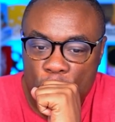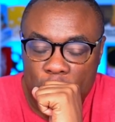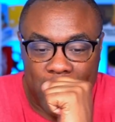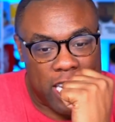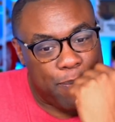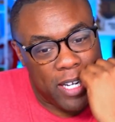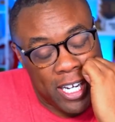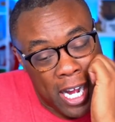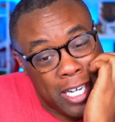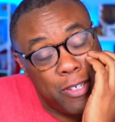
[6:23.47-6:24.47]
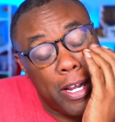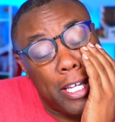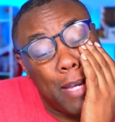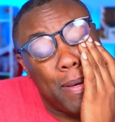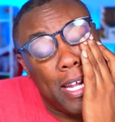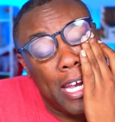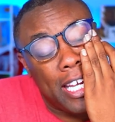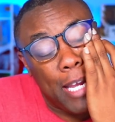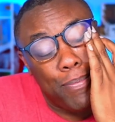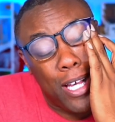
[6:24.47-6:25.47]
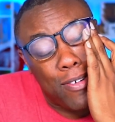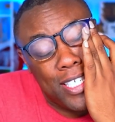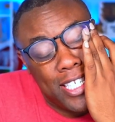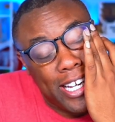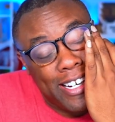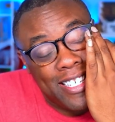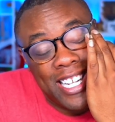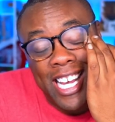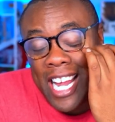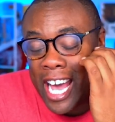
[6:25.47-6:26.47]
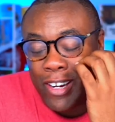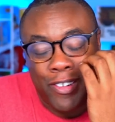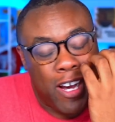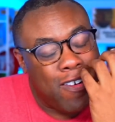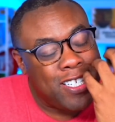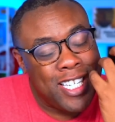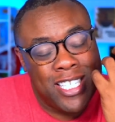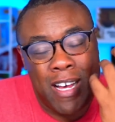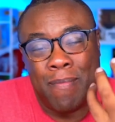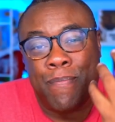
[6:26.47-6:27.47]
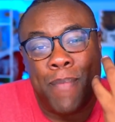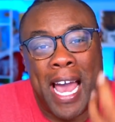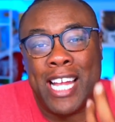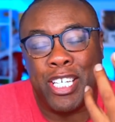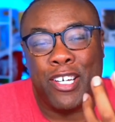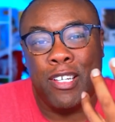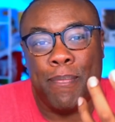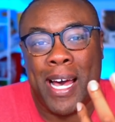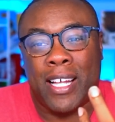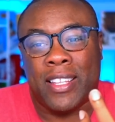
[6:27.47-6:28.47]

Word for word: keep it in, Andre, keep it in, keep those tears in. I don't know, it's just something magical about